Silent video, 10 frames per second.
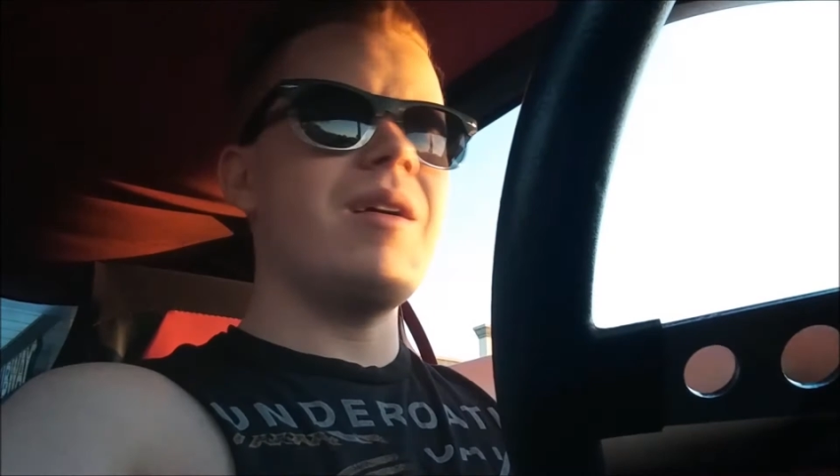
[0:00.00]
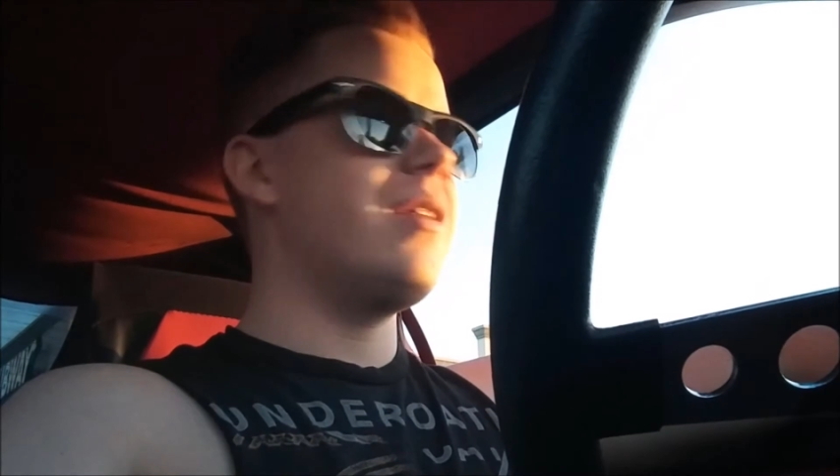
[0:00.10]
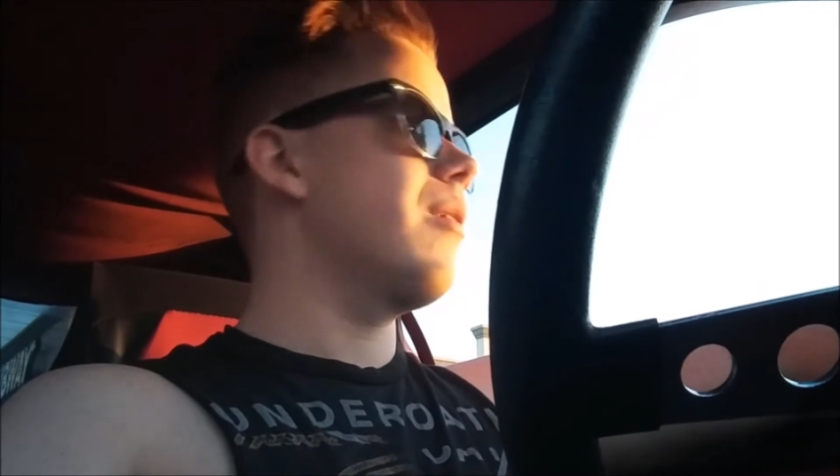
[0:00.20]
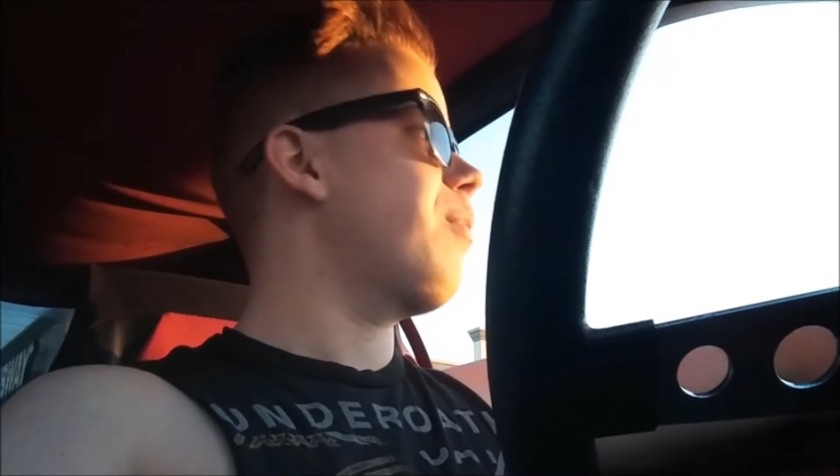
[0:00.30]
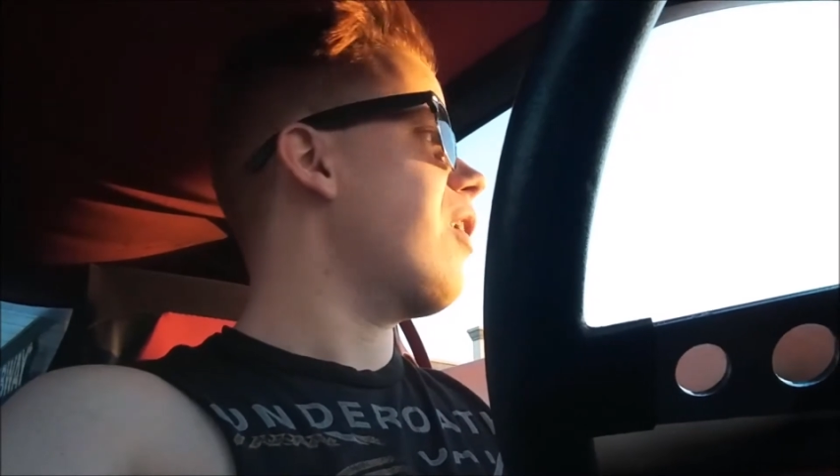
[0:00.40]
in
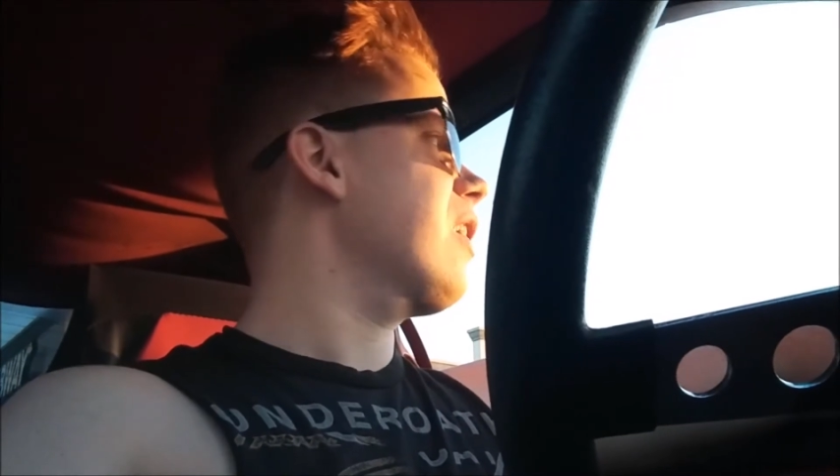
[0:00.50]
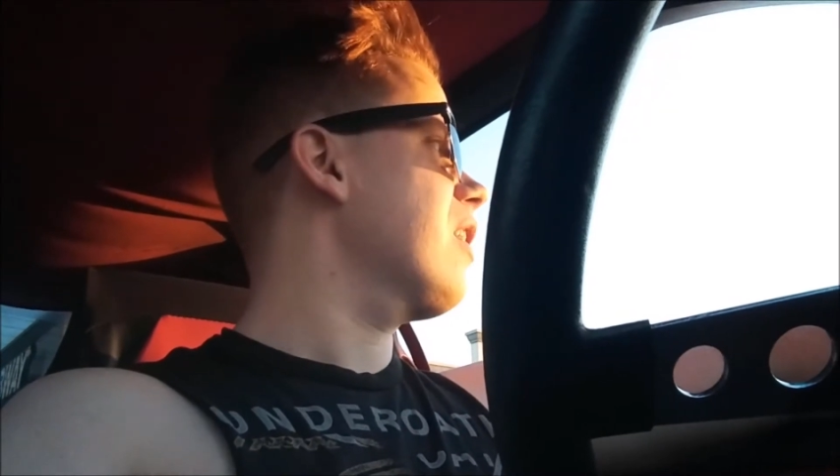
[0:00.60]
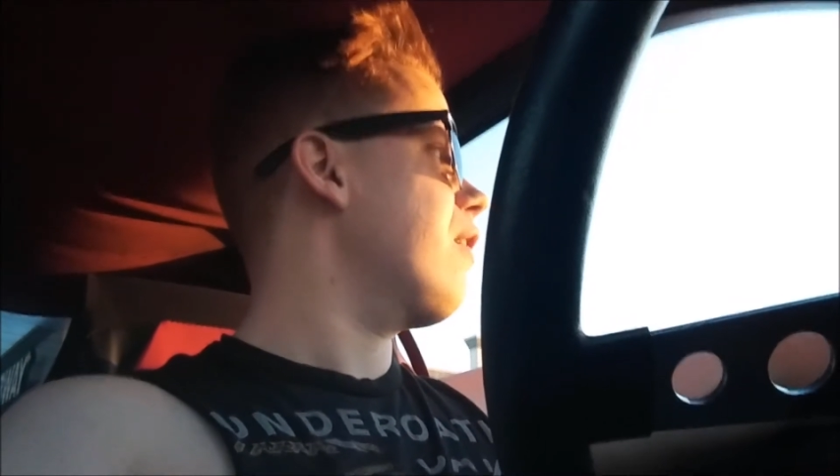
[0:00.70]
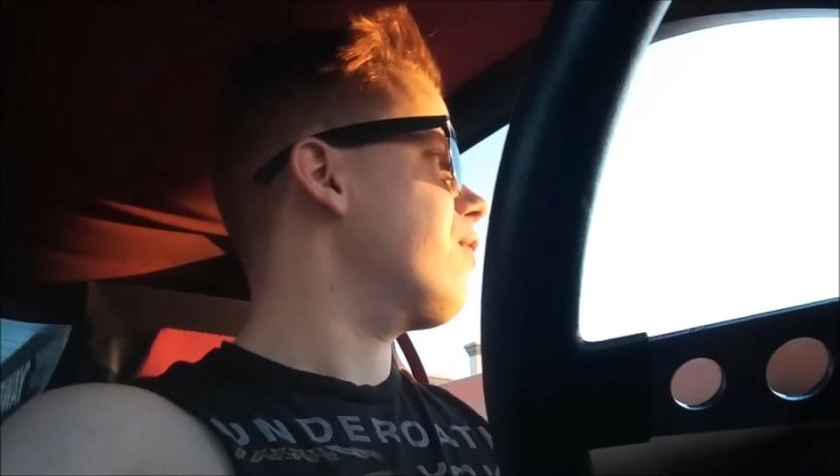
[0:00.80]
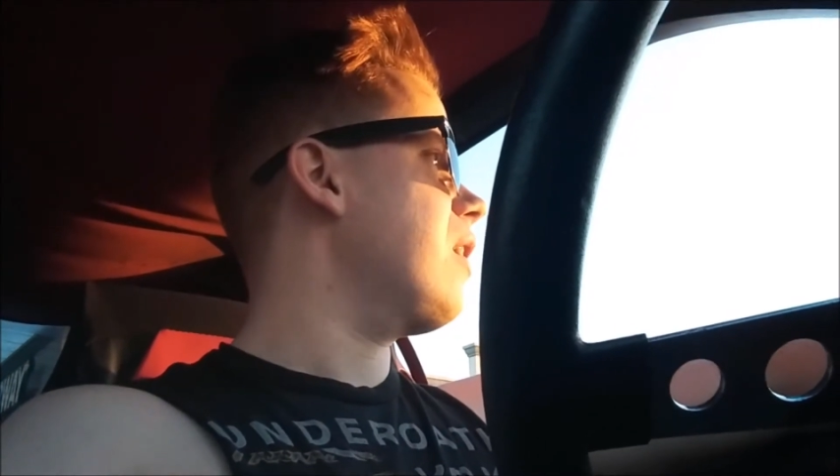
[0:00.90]
the parking
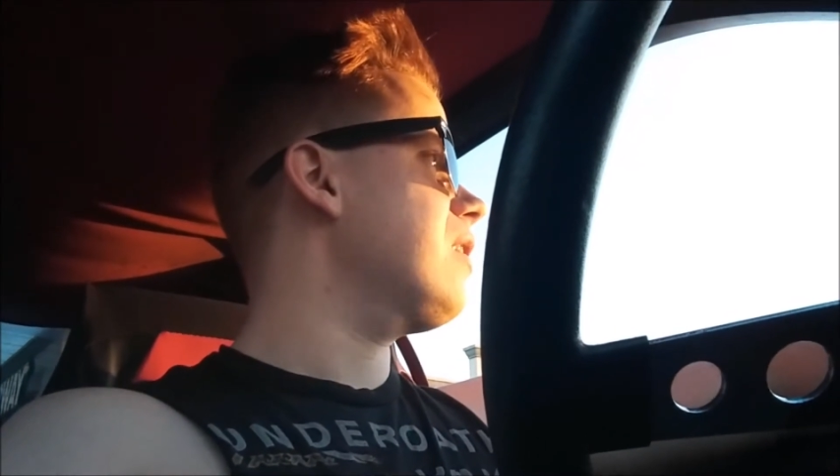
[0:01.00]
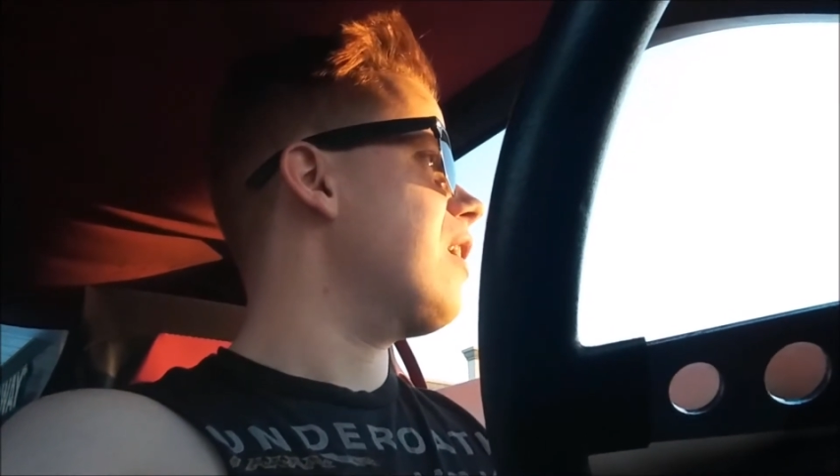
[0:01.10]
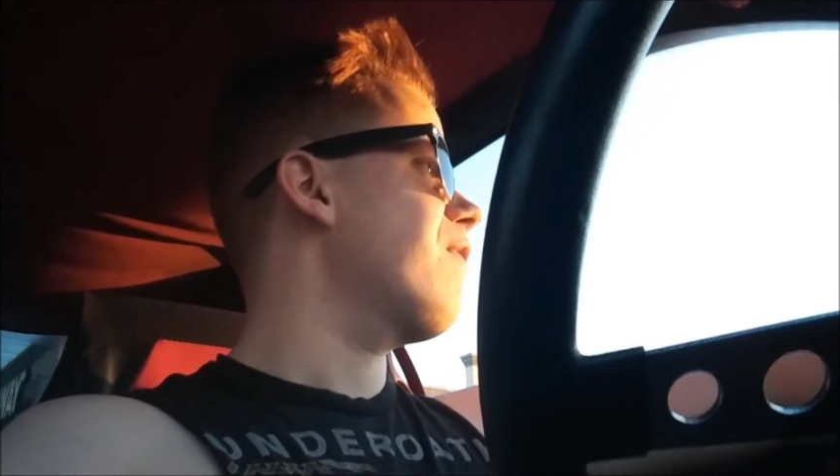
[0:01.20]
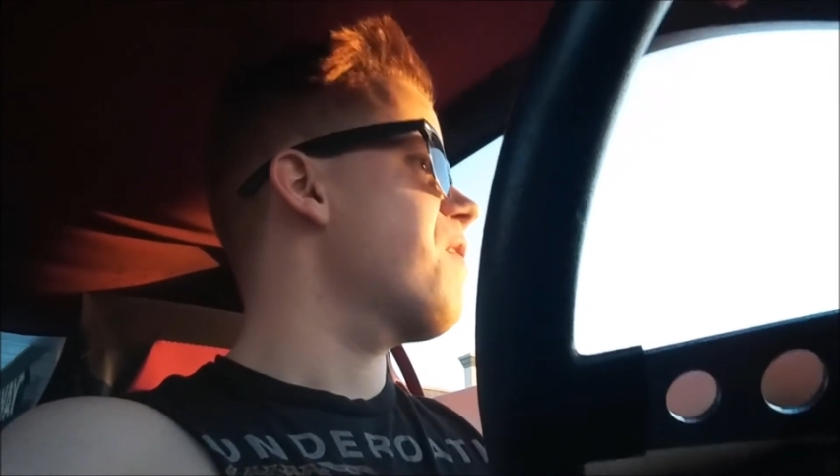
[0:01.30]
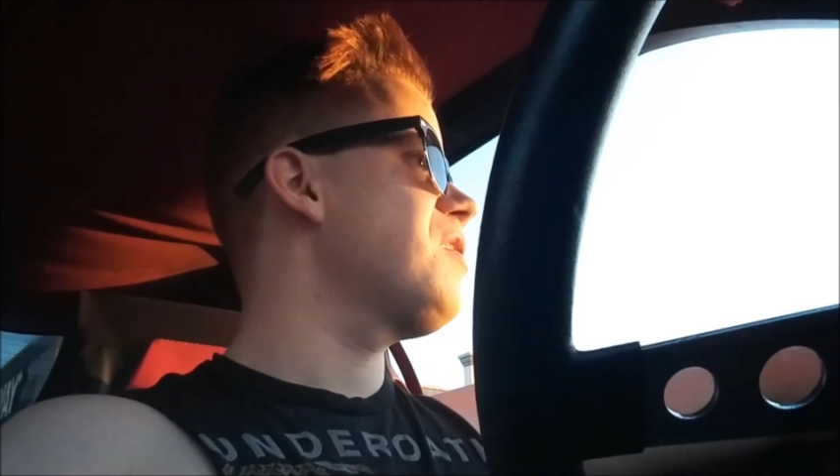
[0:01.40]
lot for like
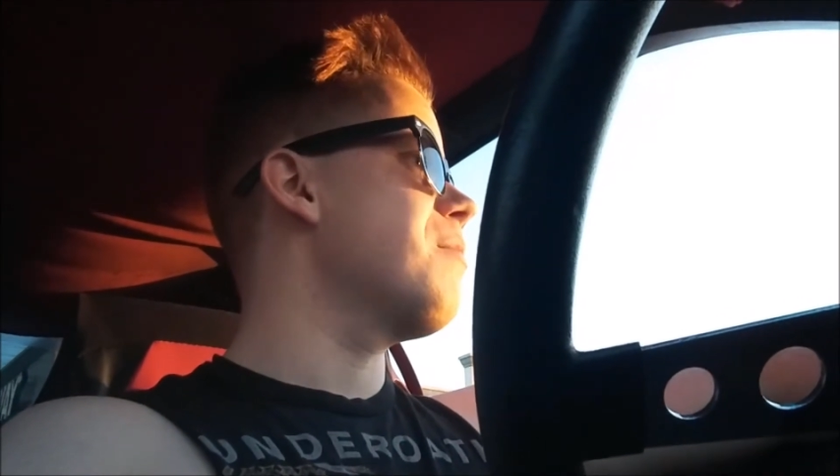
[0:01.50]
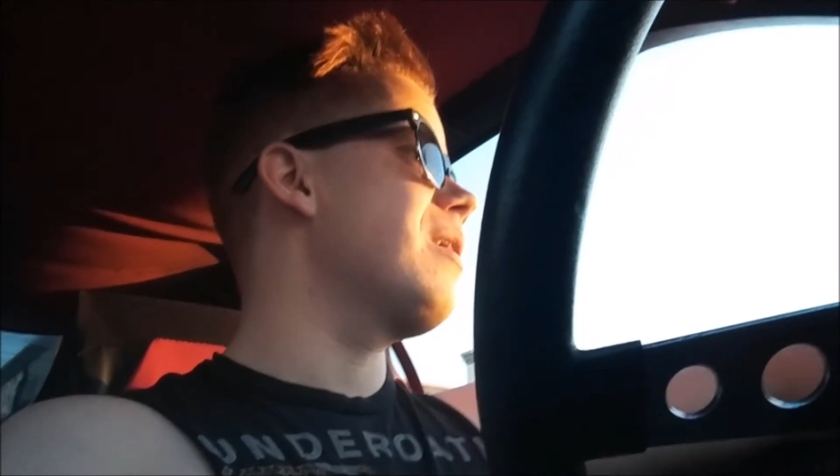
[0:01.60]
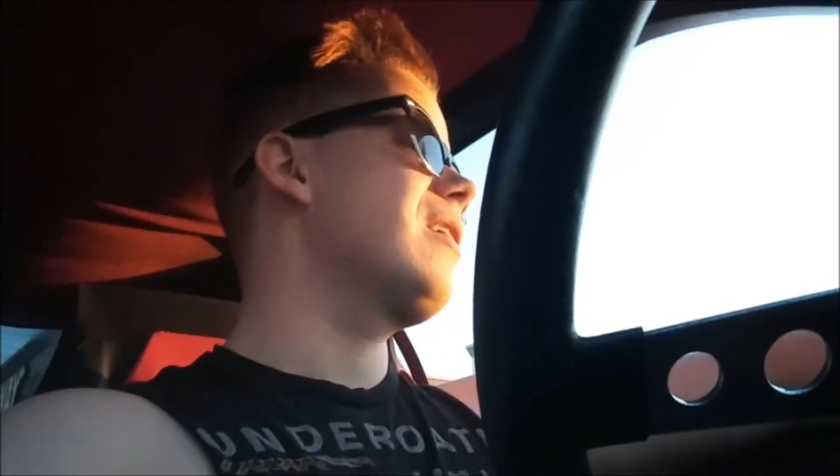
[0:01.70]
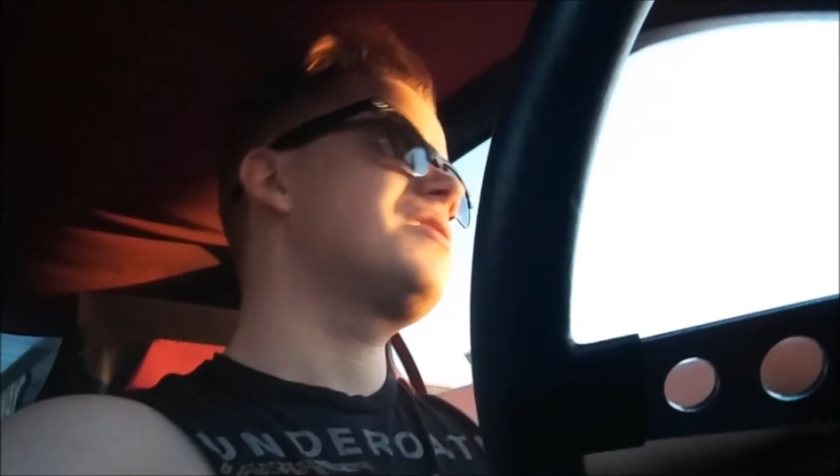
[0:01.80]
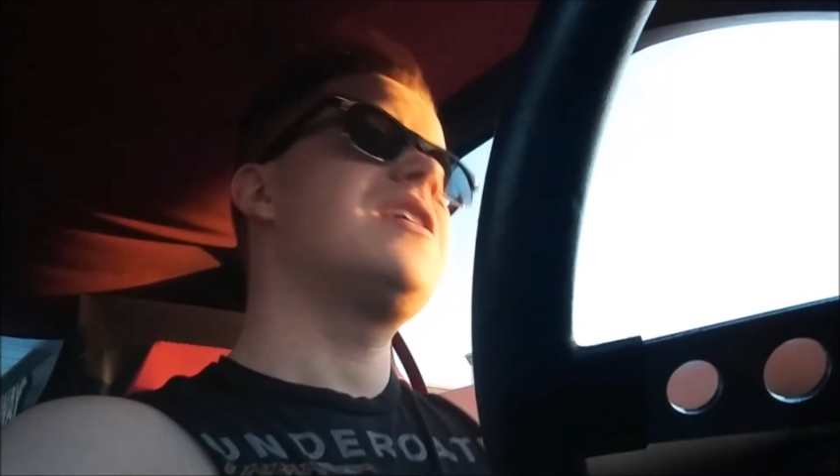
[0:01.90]
10, 15
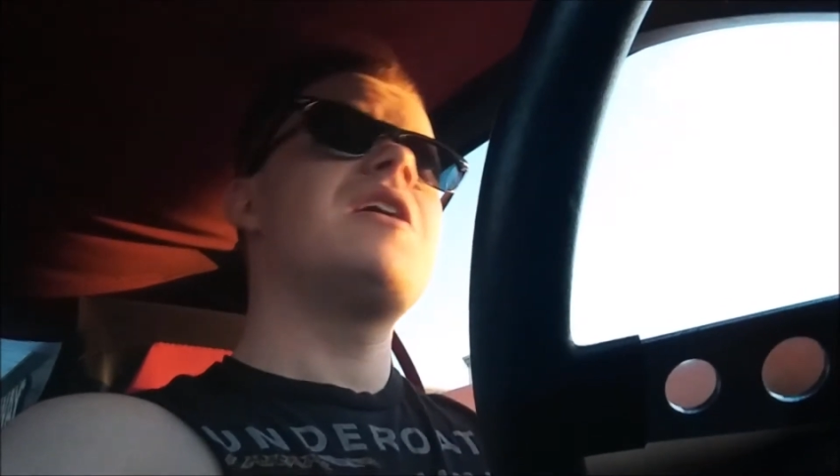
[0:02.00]
minutes.